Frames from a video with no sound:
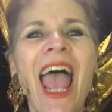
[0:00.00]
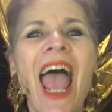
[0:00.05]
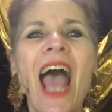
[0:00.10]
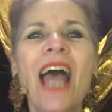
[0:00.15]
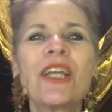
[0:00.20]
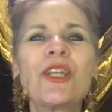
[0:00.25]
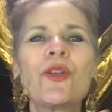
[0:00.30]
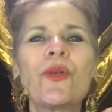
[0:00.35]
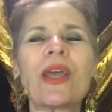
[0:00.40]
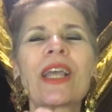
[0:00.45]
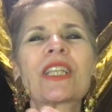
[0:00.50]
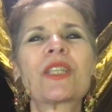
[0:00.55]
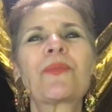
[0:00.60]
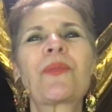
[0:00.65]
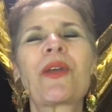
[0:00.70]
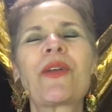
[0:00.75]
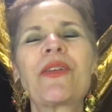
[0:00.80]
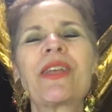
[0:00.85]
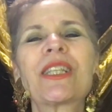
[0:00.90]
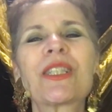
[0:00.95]
and to
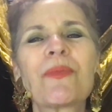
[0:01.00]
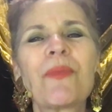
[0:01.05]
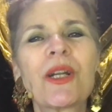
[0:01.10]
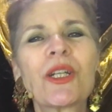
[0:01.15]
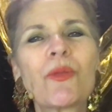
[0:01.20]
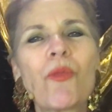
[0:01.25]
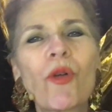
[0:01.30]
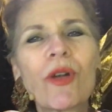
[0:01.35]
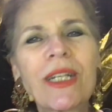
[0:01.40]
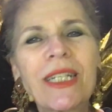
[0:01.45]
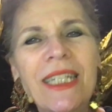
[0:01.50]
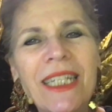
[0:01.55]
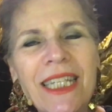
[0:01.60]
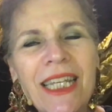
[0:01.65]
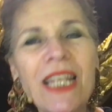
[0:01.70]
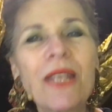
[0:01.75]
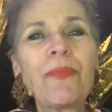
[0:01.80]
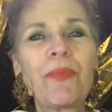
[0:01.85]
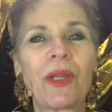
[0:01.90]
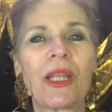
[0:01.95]
experience much more
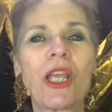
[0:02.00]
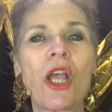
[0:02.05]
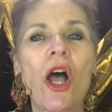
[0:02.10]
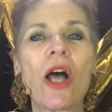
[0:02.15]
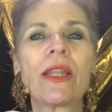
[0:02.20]
deeply